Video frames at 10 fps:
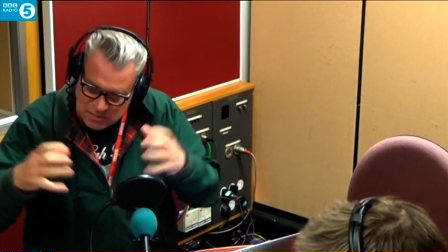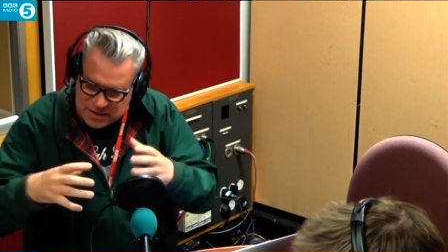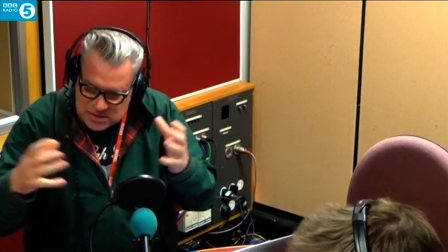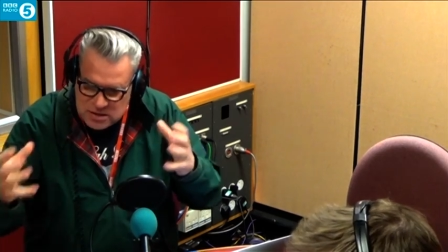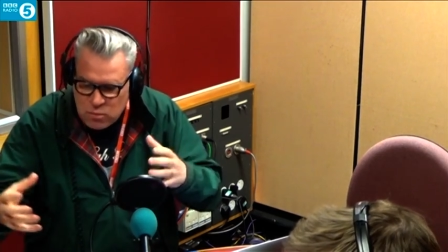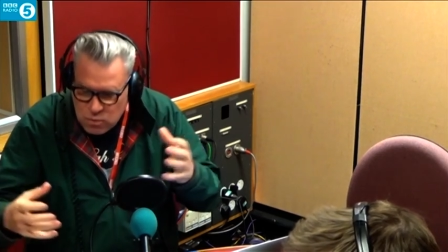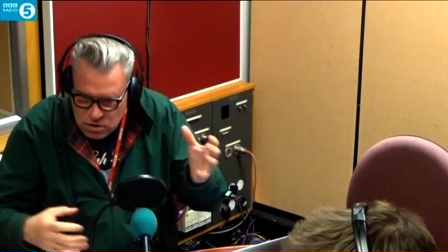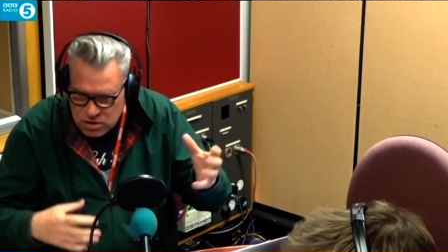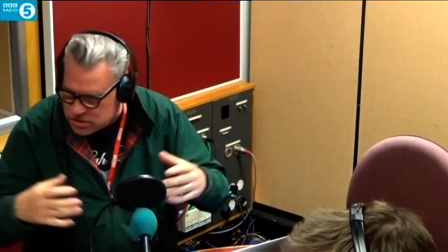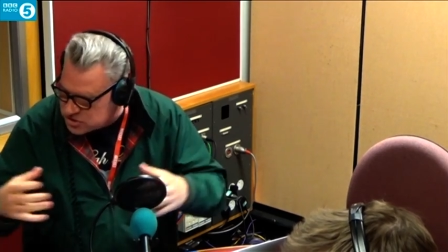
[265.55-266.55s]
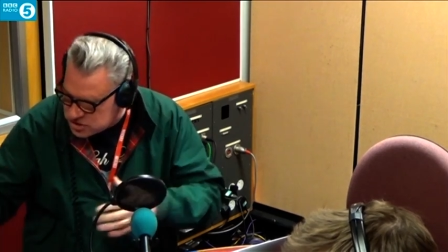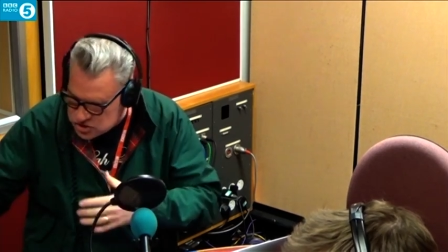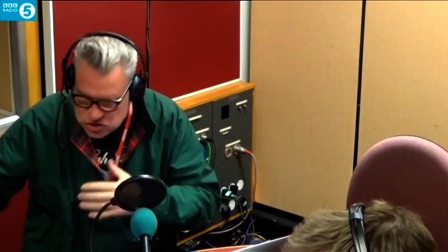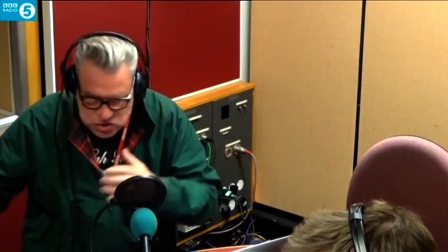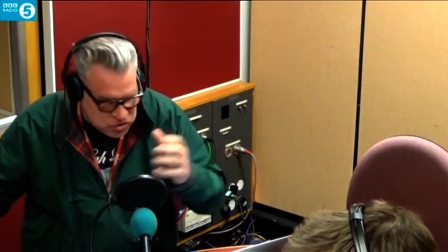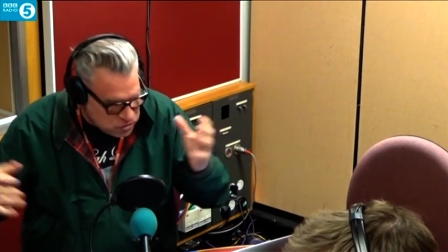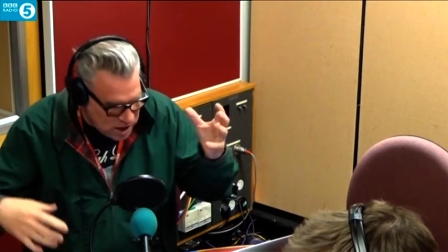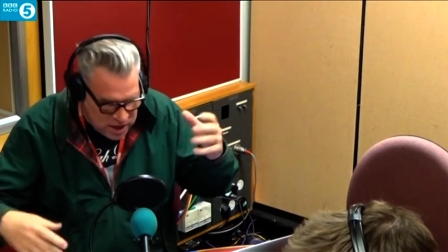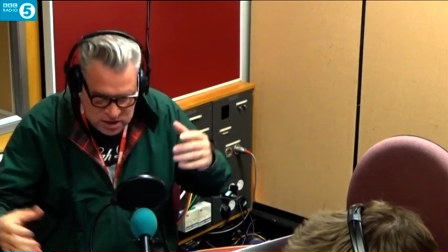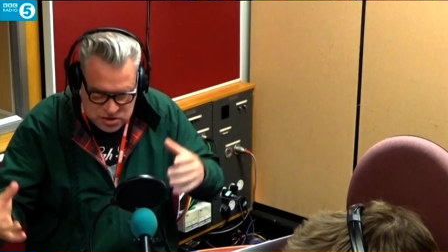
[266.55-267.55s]
as he works this
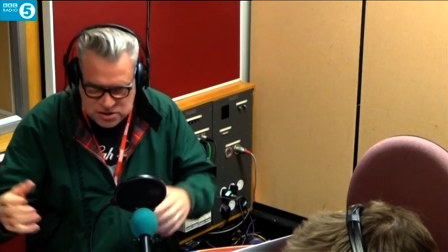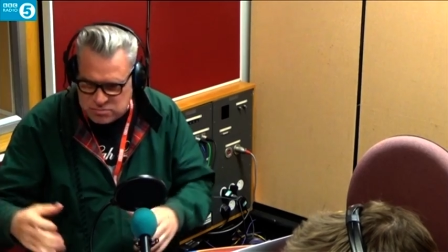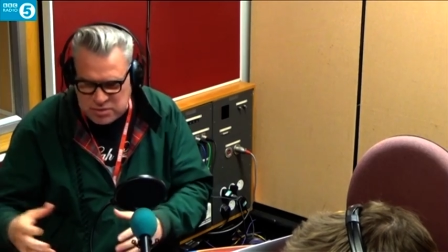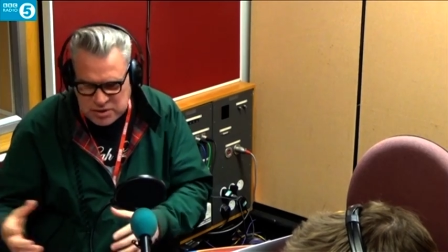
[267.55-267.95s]
strange system,